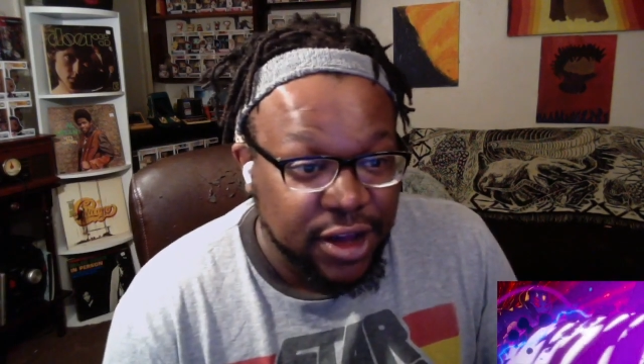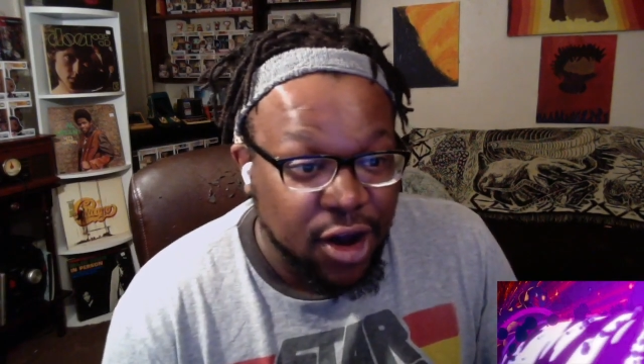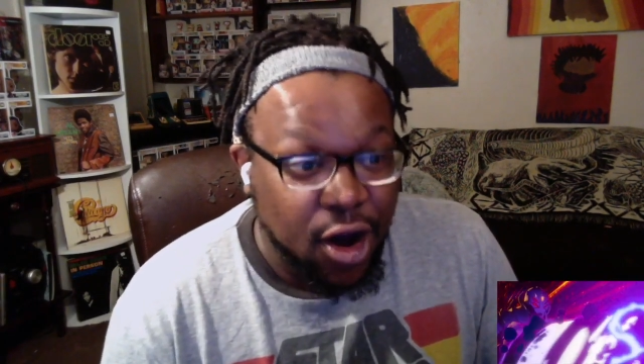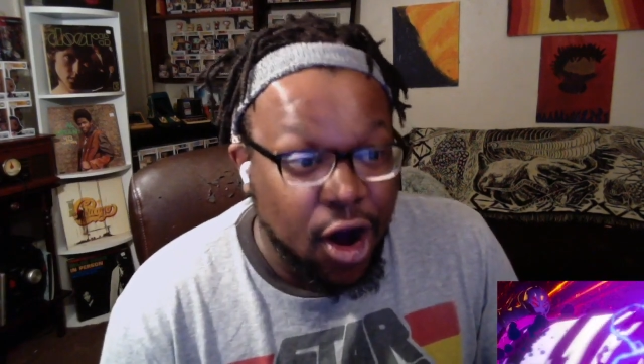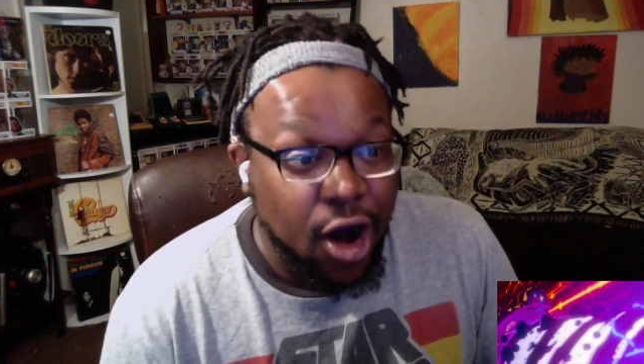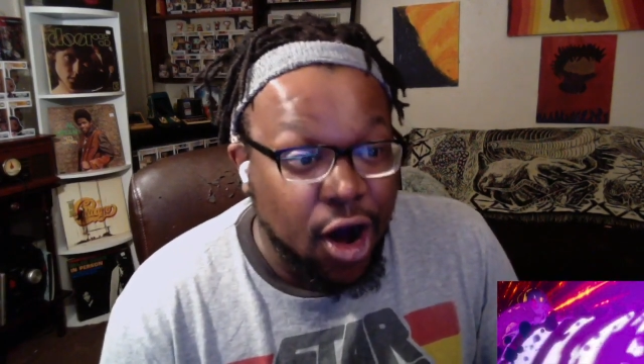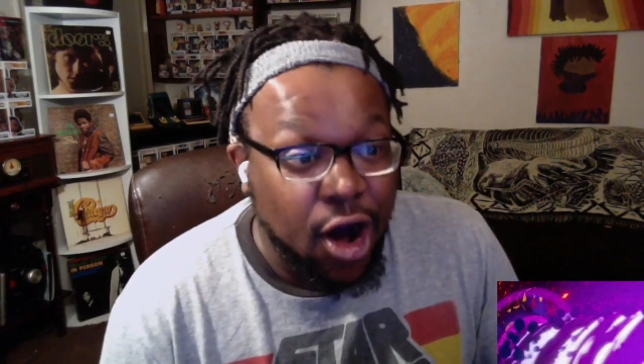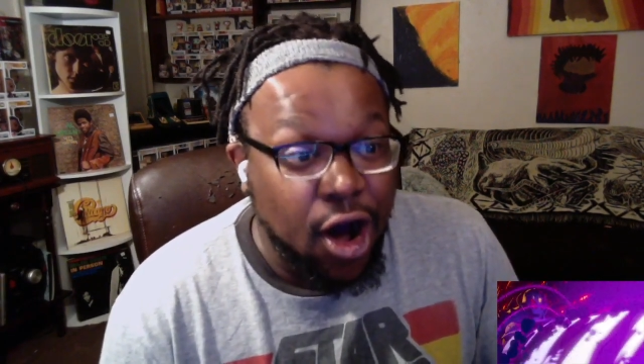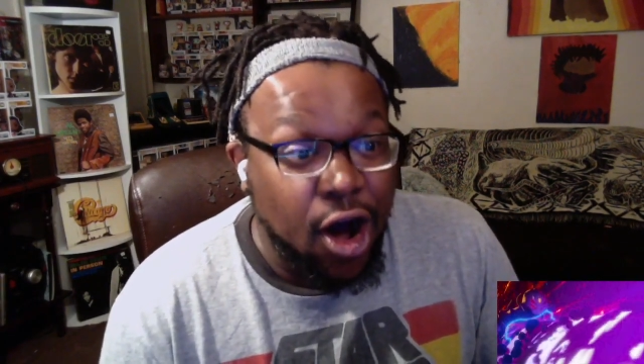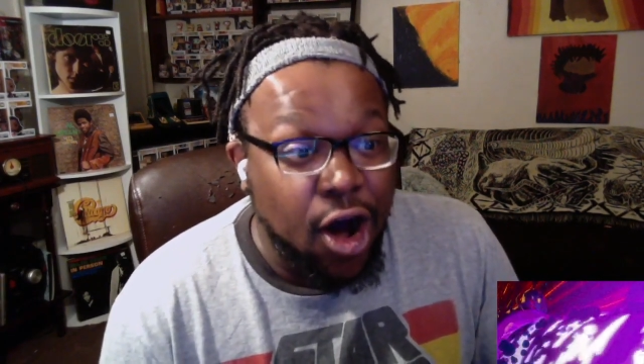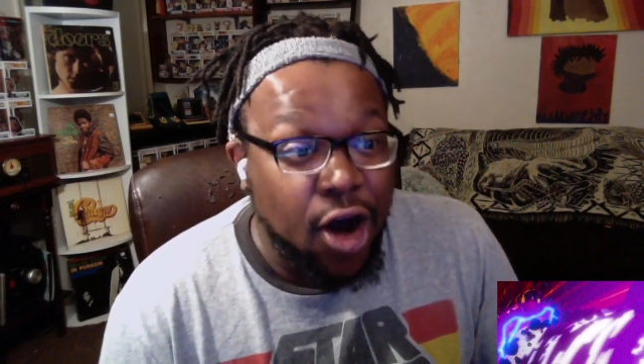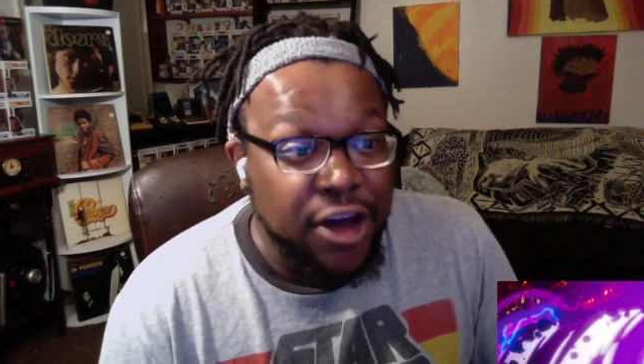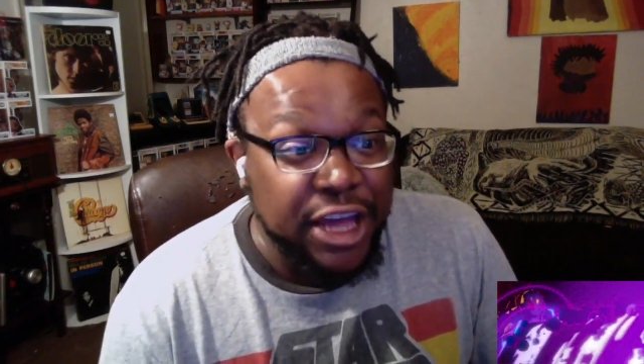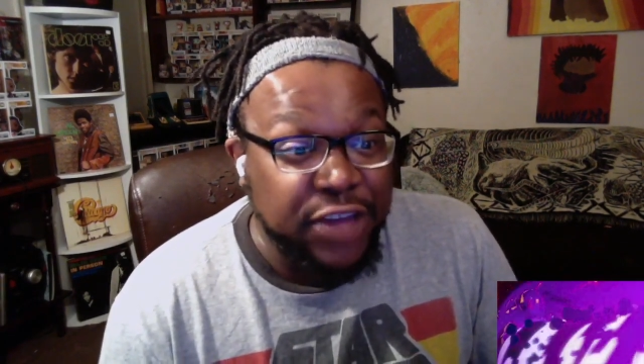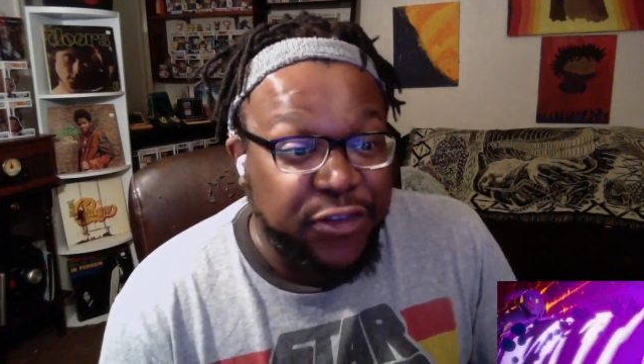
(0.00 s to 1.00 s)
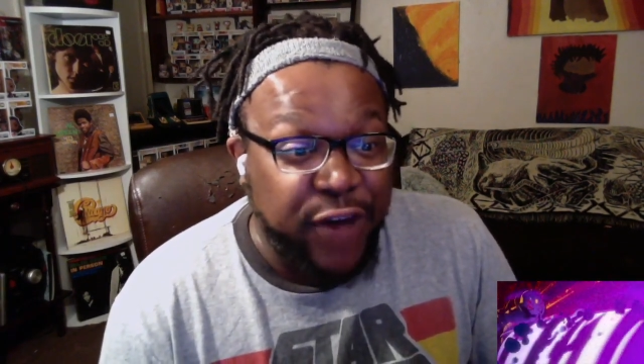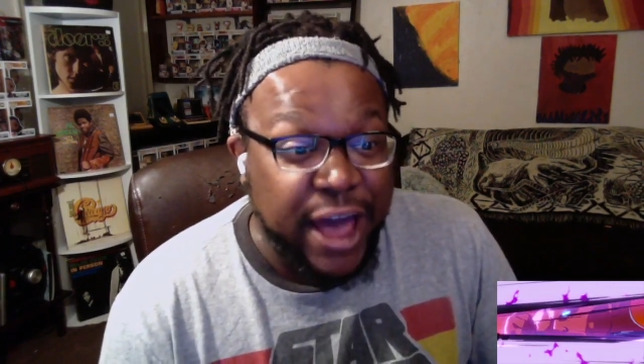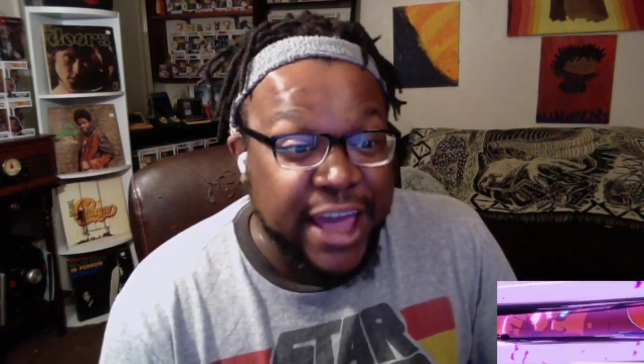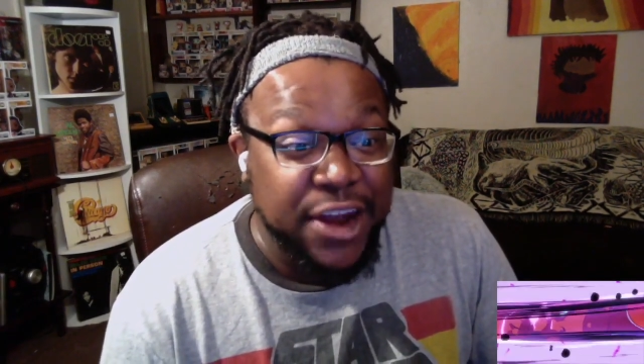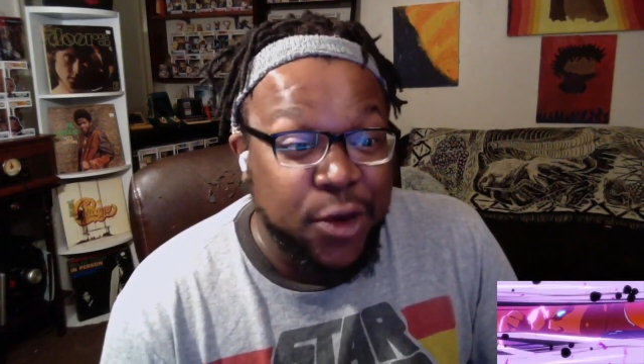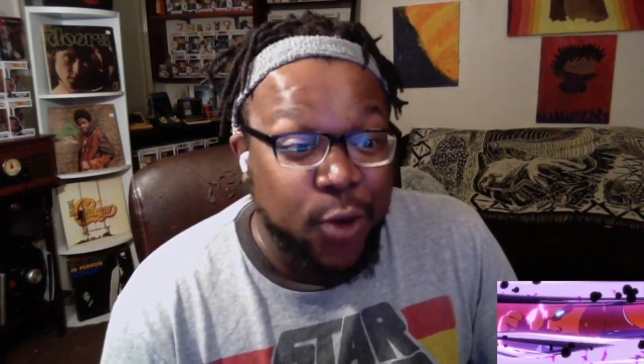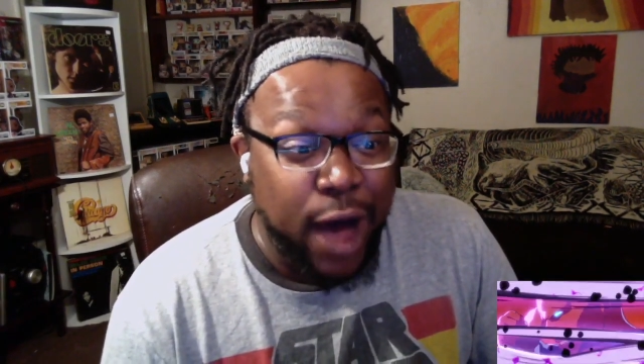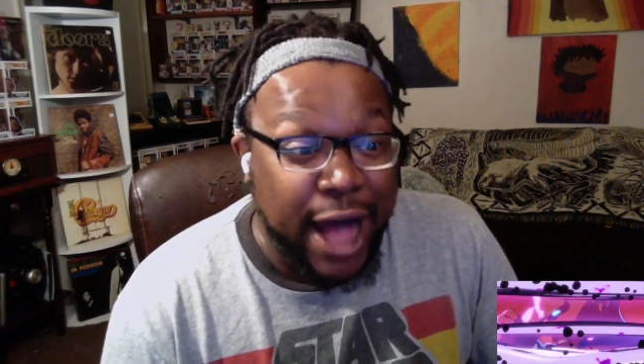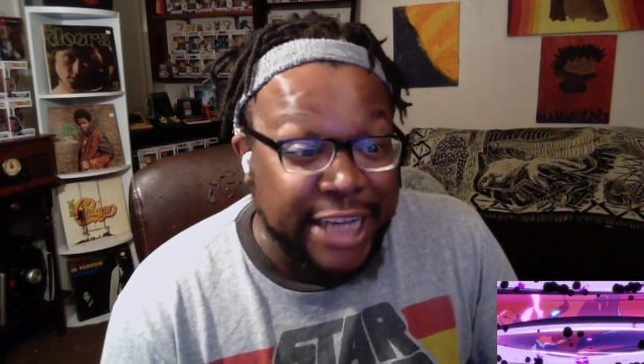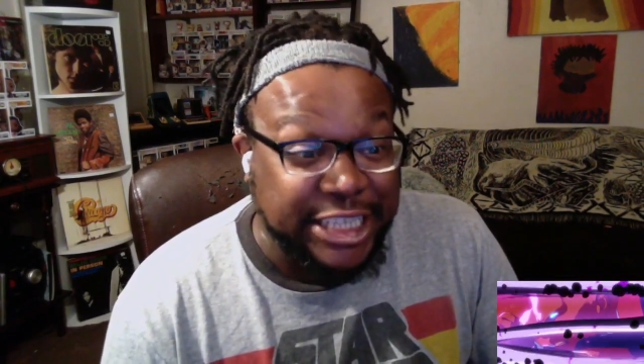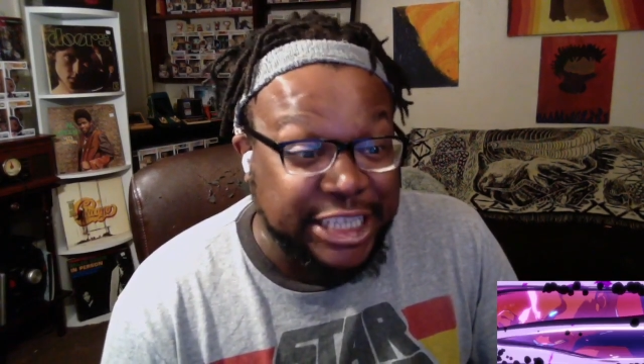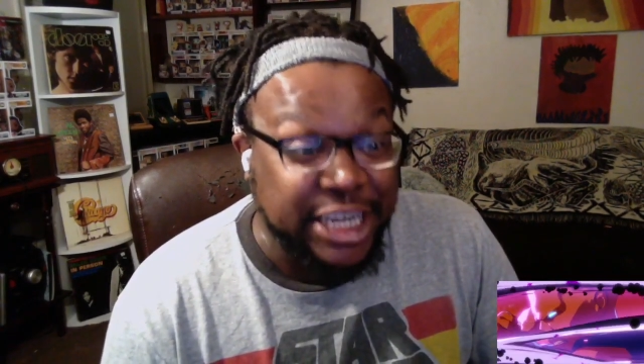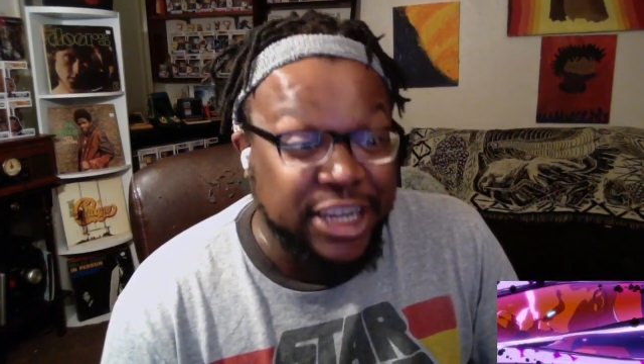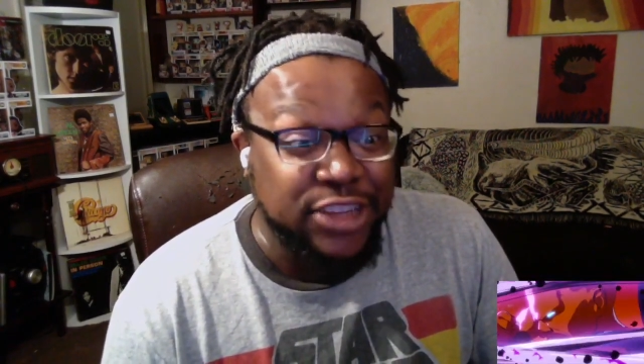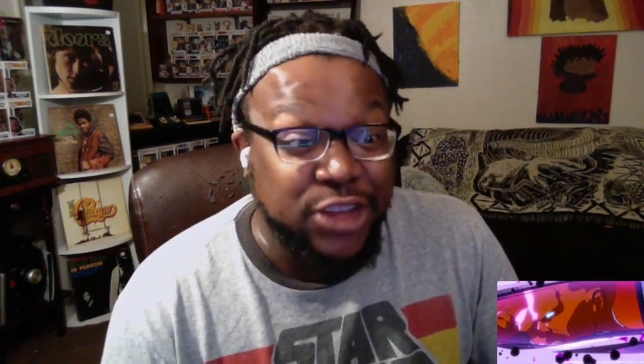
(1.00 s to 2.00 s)
Oh, he's fighting the
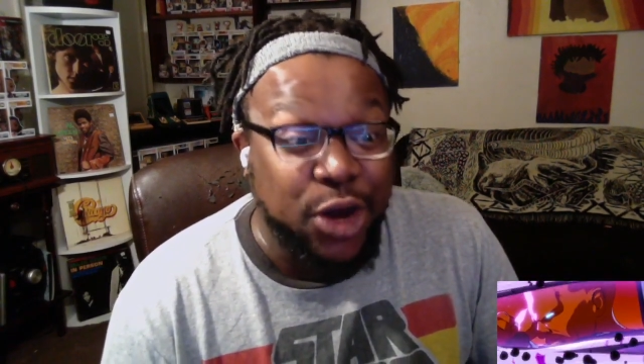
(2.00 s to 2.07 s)
Watcher!